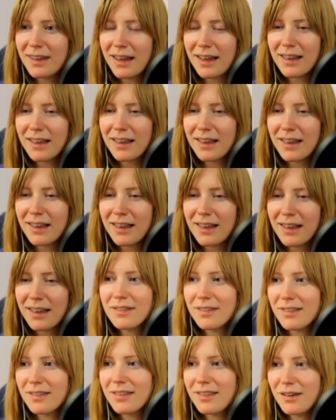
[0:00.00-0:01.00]
There's
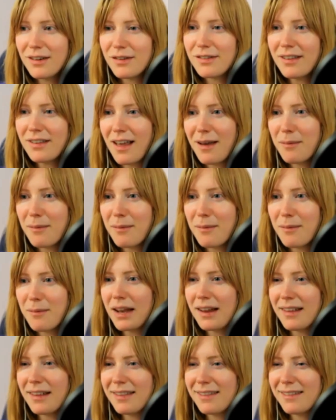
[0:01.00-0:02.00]
there's some, but
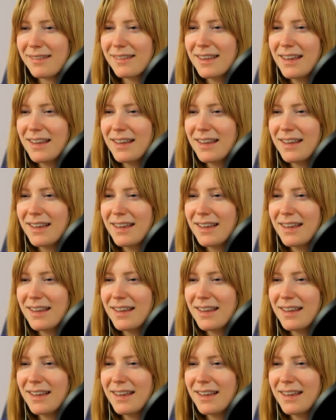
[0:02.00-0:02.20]
it's